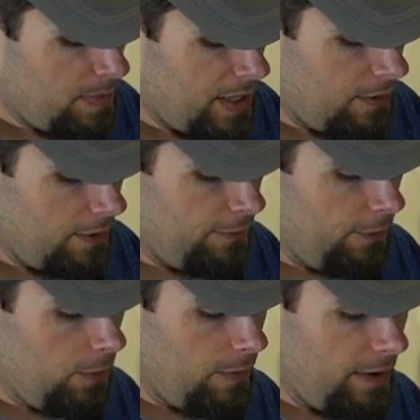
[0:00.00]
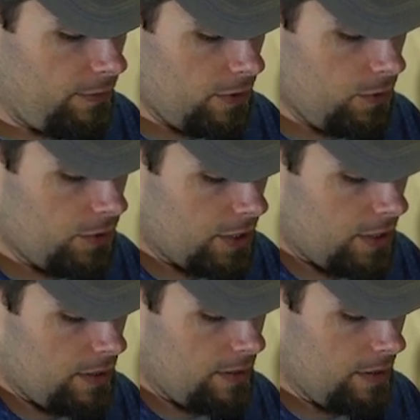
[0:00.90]
about a full
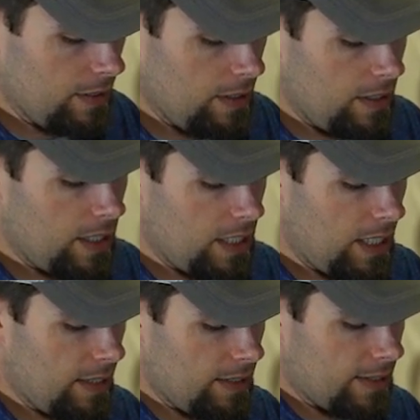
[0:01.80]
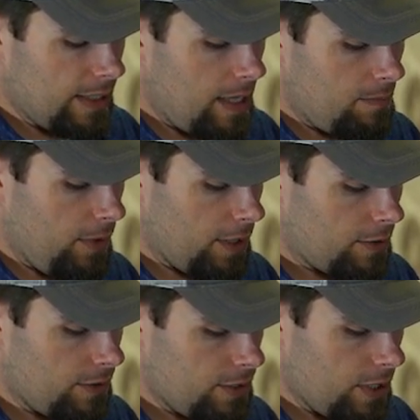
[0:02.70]
revolution on the set
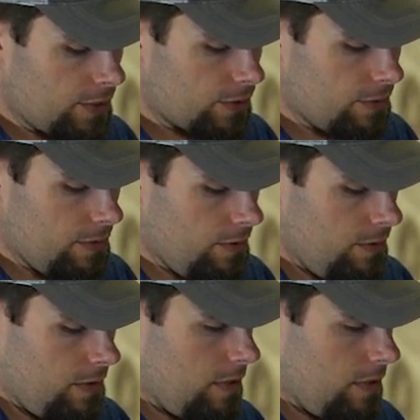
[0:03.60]
micro adjust screw.